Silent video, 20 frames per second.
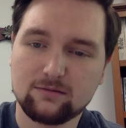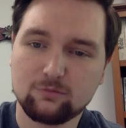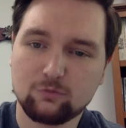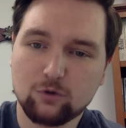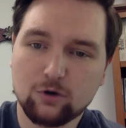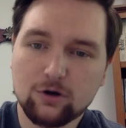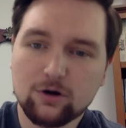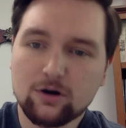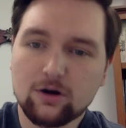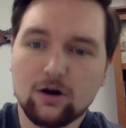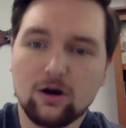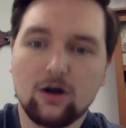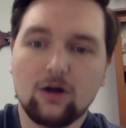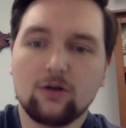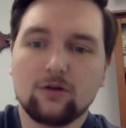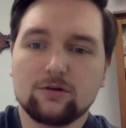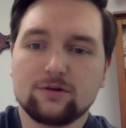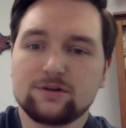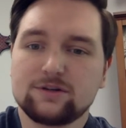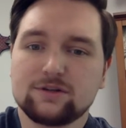we're
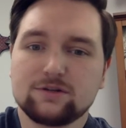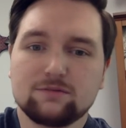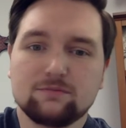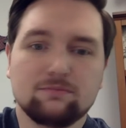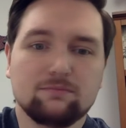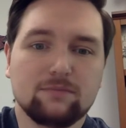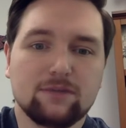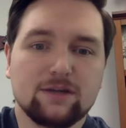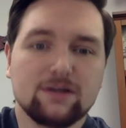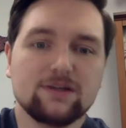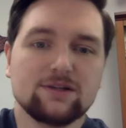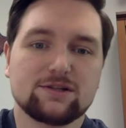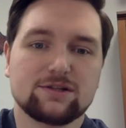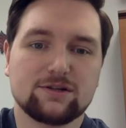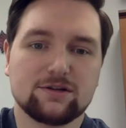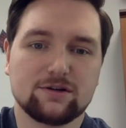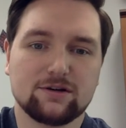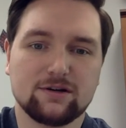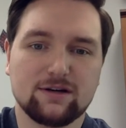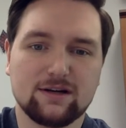called to
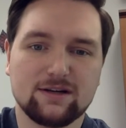minister